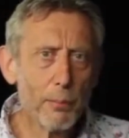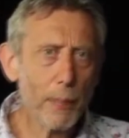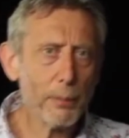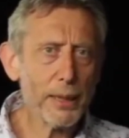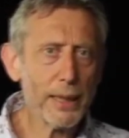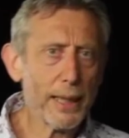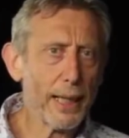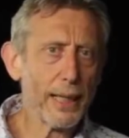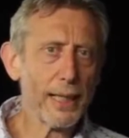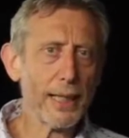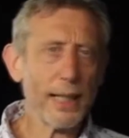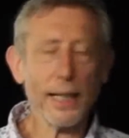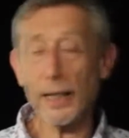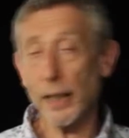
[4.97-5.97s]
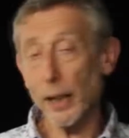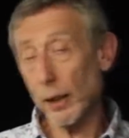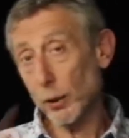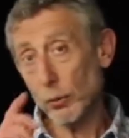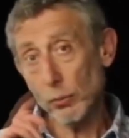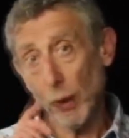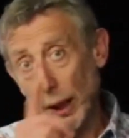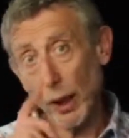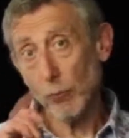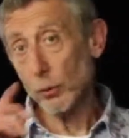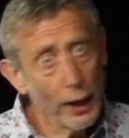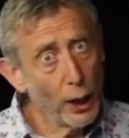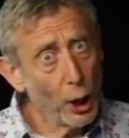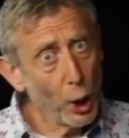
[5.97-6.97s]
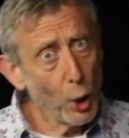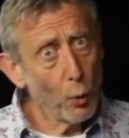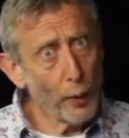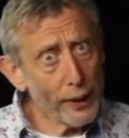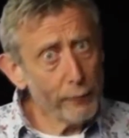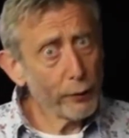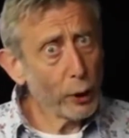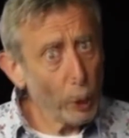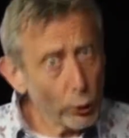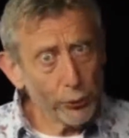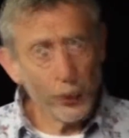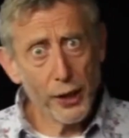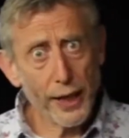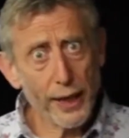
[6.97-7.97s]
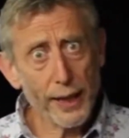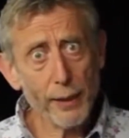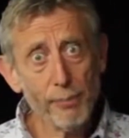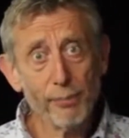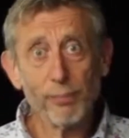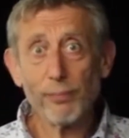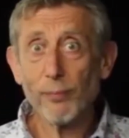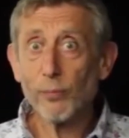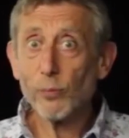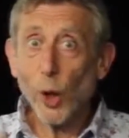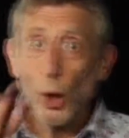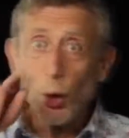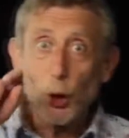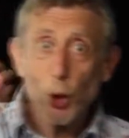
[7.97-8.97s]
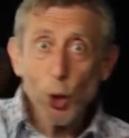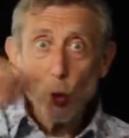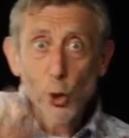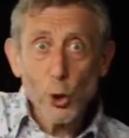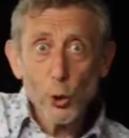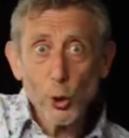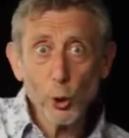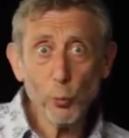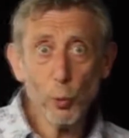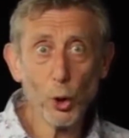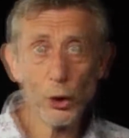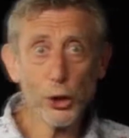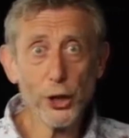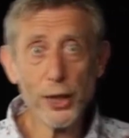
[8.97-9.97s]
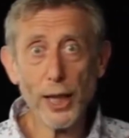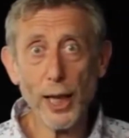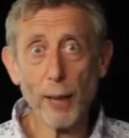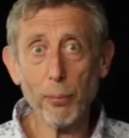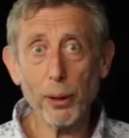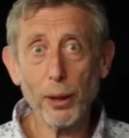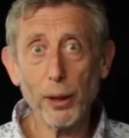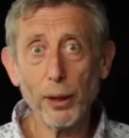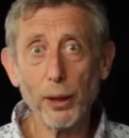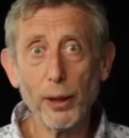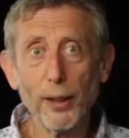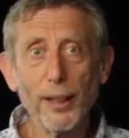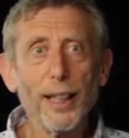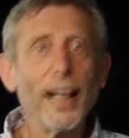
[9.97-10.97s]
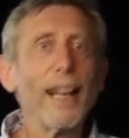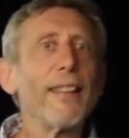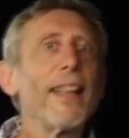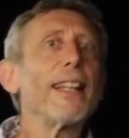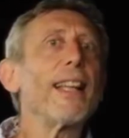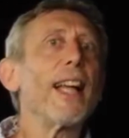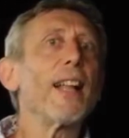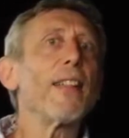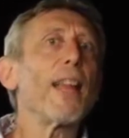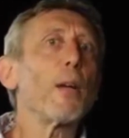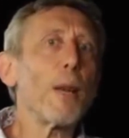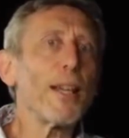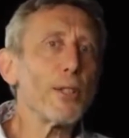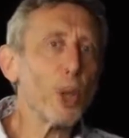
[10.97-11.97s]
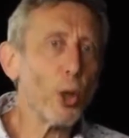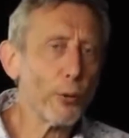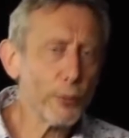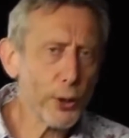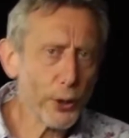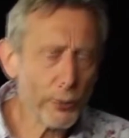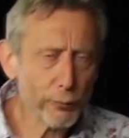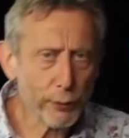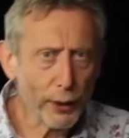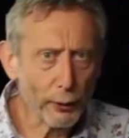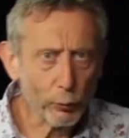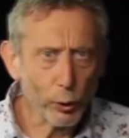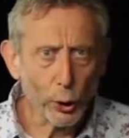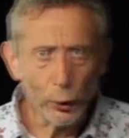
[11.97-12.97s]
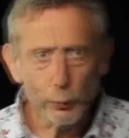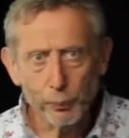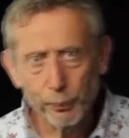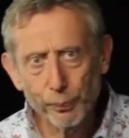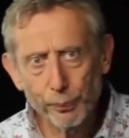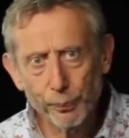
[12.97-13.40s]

mum and dad said, "Right, we've cooked the dinner. You two can wash it up." And then they went off to the front room.